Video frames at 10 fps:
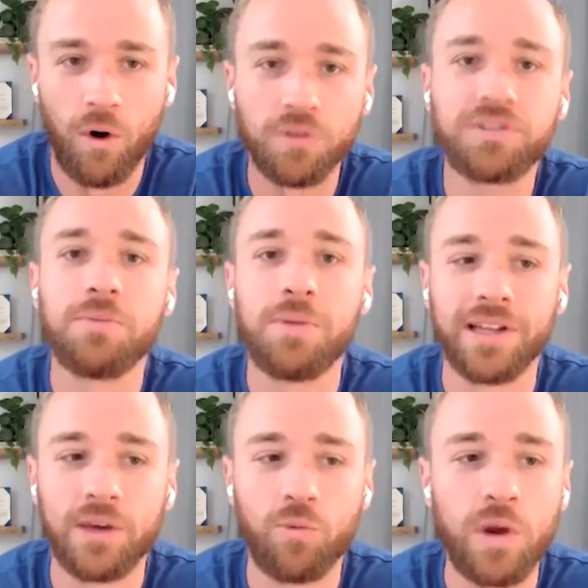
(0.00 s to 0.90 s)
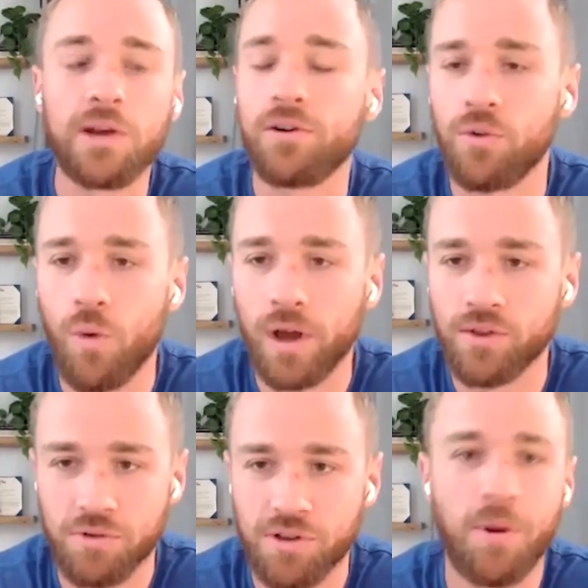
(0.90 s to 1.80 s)
ultimately we are the
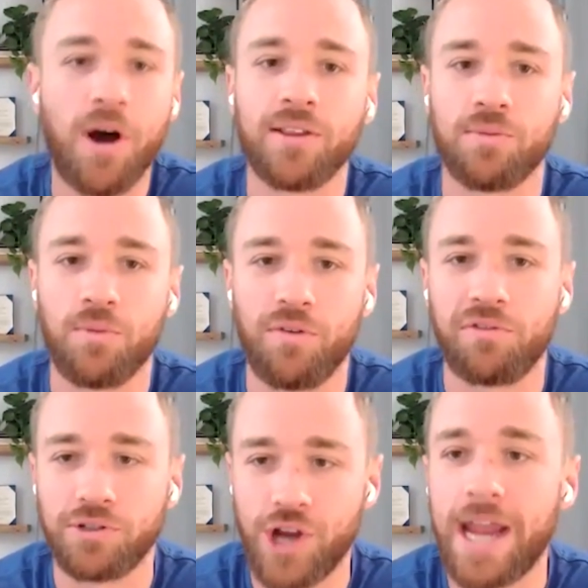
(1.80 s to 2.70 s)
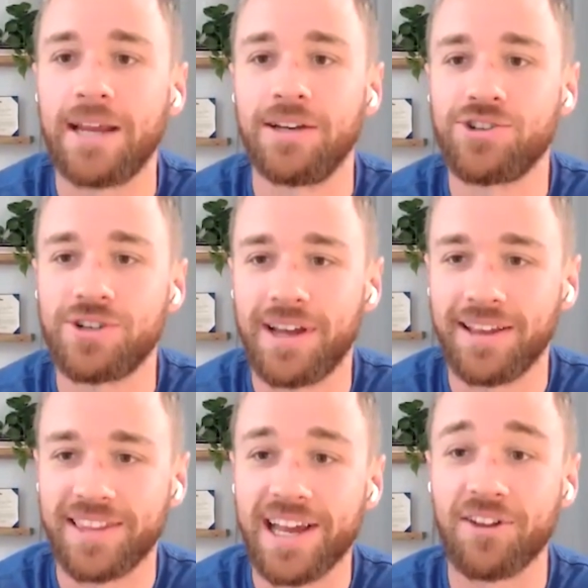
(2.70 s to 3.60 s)
ones responsible for change
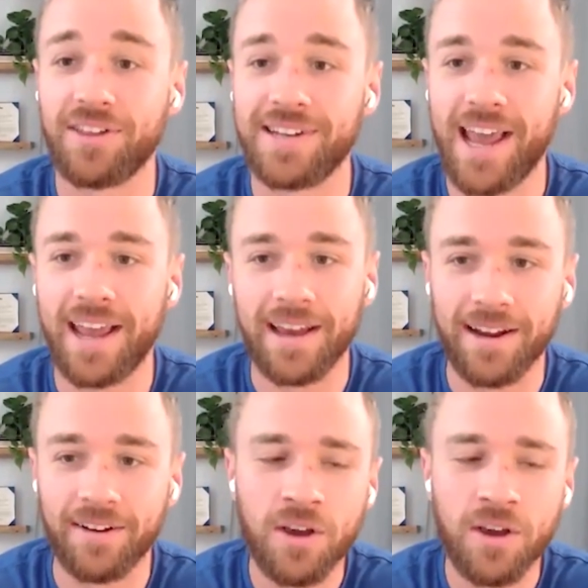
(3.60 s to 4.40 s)
at the end of the day. And